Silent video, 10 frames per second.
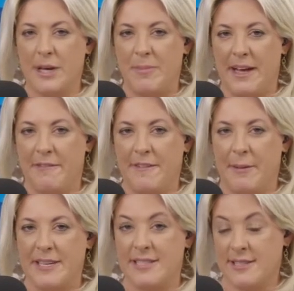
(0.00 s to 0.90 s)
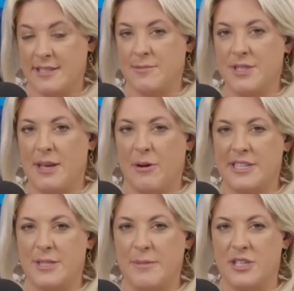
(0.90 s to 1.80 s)
about farming systems that I
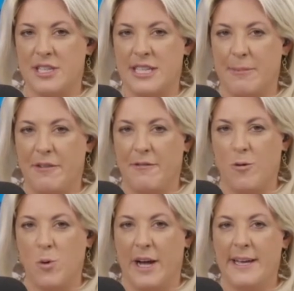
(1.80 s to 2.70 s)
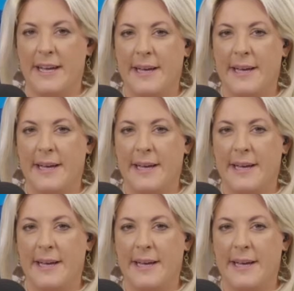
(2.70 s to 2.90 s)
just mentioned there before.